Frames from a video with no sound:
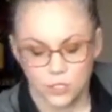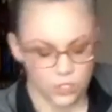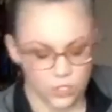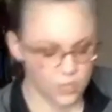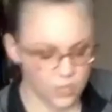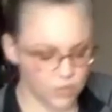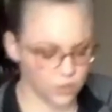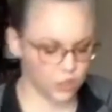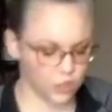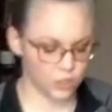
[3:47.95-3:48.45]

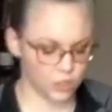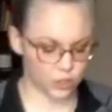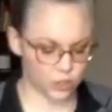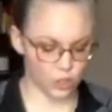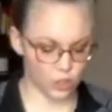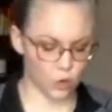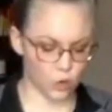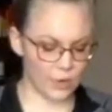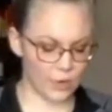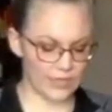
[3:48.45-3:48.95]
There's
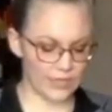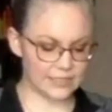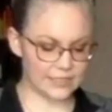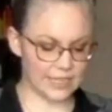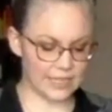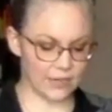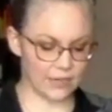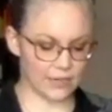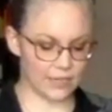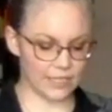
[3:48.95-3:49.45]
no way to
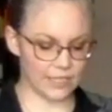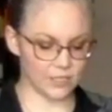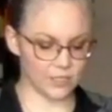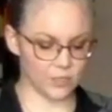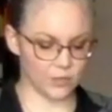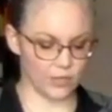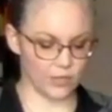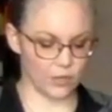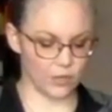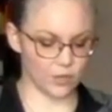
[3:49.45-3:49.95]
tear it, so
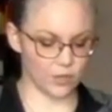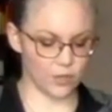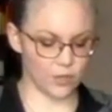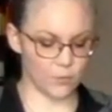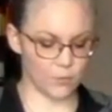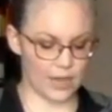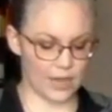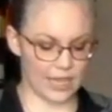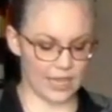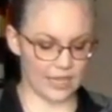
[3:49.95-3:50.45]
the only
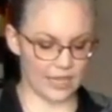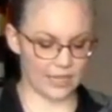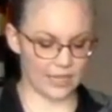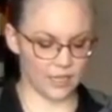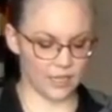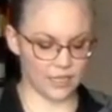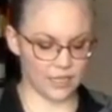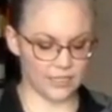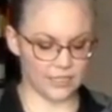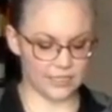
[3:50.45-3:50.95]
way
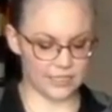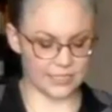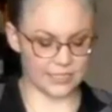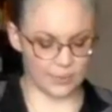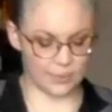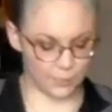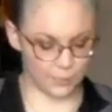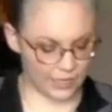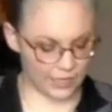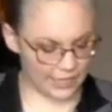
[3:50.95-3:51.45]
to
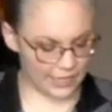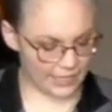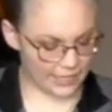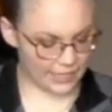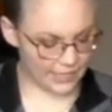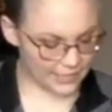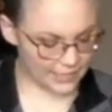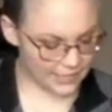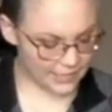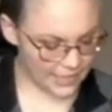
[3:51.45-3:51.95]
separate it
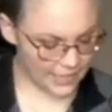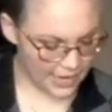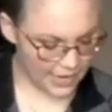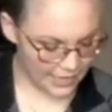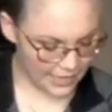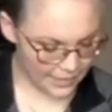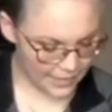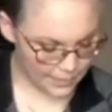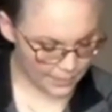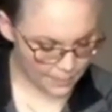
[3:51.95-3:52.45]
is to cut
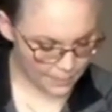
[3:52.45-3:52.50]
it.